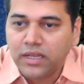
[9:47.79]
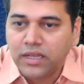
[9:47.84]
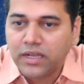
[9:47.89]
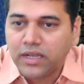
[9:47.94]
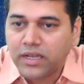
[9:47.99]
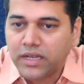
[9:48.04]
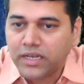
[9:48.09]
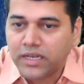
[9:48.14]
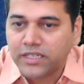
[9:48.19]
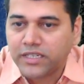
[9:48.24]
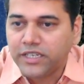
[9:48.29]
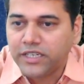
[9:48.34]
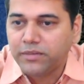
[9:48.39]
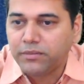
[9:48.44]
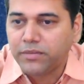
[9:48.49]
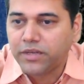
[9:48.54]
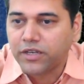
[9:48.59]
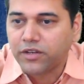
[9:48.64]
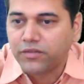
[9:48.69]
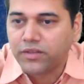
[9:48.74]
correct
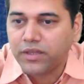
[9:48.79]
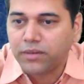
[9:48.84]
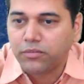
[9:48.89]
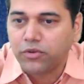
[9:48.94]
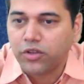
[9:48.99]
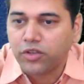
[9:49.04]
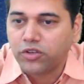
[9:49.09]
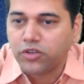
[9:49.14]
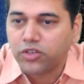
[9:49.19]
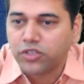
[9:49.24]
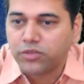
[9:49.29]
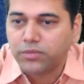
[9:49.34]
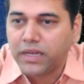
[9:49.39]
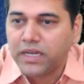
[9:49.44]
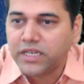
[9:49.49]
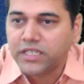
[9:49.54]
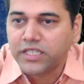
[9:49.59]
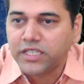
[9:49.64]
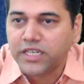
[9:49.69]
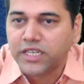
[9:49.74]
treatment of the employee cost,
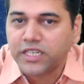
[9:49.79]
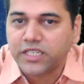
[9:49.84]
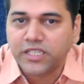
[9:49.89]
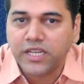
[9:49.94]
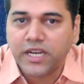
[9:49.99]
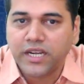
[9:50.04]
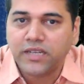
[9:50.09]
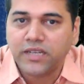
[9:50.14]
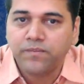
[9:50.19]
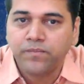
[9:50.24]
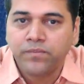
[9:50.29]
balance sheet extract.